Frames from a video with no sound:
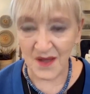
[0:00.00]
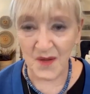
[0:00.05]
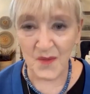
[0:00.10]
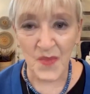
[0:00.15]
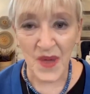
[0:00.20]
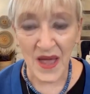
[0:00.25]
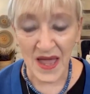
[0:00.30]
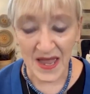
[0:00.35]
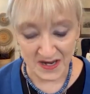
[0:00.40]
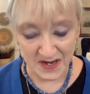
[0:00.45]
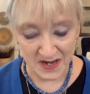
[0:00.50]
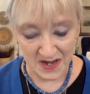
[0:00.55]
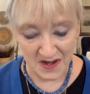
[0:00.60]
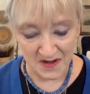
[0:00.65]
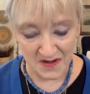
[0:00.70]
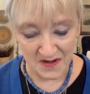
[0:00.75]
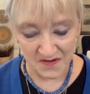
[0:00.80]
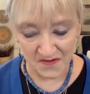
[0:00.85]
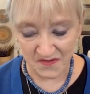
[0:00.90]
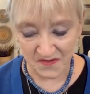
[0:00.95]
pine
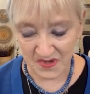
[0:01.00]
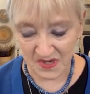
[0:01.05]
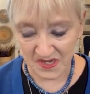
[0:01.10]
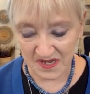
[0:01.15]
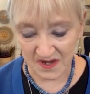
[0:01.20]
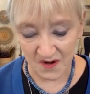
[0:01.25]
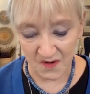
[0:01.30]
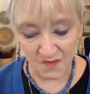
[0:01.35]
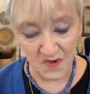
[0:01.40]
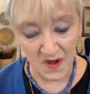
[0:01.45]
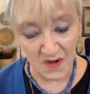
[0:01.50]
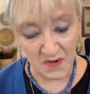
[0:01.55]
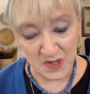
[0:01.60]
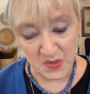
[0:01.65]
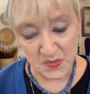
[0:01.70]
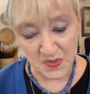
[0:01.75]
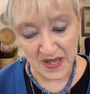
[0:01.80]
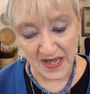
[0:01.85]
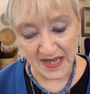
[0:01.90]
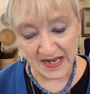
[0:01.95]
cones, rose
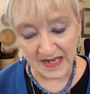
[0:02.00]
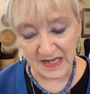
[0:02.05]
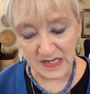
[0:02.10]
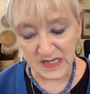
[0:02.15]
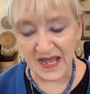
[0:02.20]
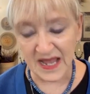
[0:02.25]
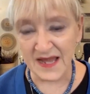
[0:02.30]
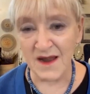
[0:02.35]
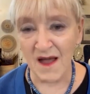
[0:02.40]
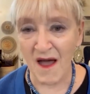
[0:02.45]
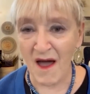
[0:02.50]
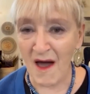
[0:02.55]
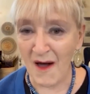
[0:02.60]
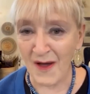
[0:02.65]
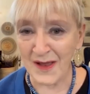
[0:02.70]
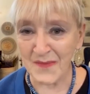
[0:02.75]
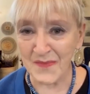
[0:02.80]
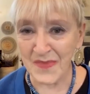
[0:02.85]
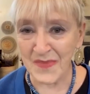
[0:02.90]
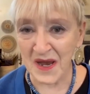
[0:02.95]
petals, and
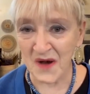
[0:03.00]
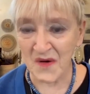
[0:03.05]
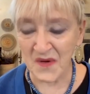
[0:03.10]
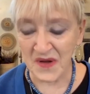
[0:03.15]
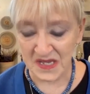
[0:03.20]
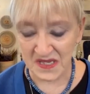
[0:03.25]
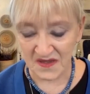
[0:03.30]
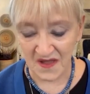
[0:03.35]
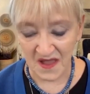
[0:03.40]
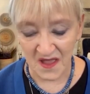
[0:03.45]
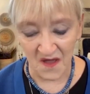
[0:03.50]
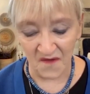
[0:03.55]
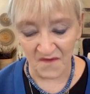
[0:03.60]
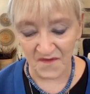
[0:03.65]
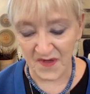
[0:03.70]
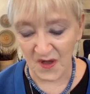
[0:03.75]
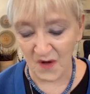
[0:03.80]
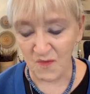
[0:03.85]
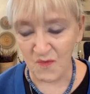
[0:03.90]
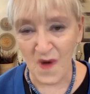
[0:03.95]
holly berries
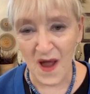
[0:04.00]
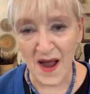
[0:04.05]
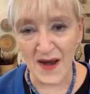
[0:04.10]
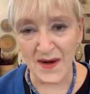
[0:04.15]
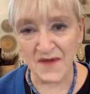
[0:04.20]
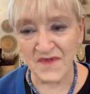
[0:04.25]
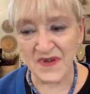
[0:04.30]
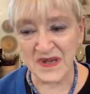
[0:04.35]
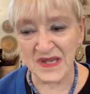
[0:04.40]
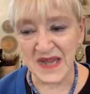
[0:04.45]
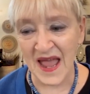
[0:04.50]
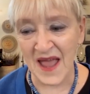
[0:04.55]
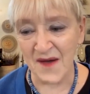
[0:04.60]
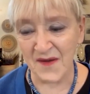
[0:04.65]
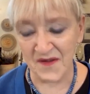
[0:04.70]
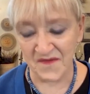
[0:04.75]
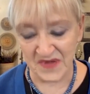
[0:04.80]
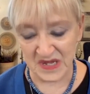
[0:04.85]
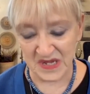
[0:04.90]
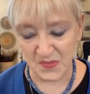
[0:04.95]
fell right out
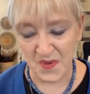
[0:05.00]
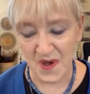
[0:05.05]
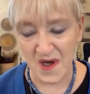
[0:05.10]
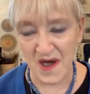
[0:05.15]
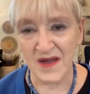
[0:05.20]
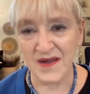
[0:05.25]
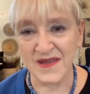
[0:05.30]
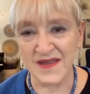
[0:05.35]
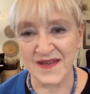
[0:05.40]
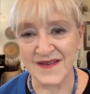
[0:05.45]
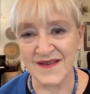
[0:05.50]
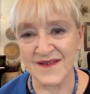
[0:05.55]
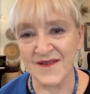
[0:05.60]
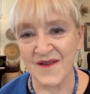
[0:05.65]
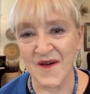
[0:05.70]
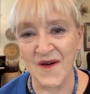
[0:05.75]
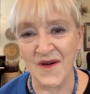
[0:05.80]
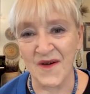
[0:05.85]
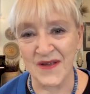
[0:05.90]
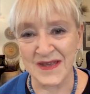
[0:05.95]
of his pocket
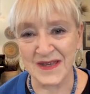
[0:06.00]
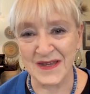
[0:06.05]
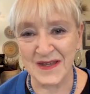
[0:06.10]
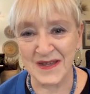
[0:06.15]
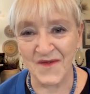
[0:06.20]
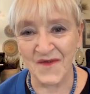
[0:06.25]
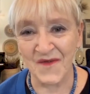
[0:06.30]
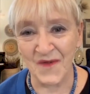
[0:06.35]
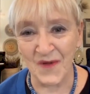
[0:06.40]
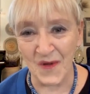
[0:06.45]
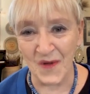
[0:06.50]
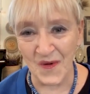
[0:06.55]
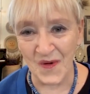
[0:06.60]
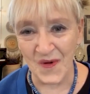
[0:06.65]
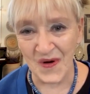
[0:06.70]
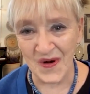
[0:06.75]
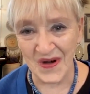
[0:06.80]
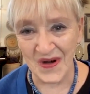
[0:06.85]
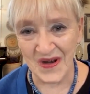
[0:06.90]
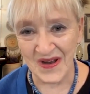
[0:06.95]
onto the
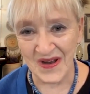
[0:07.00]
floor.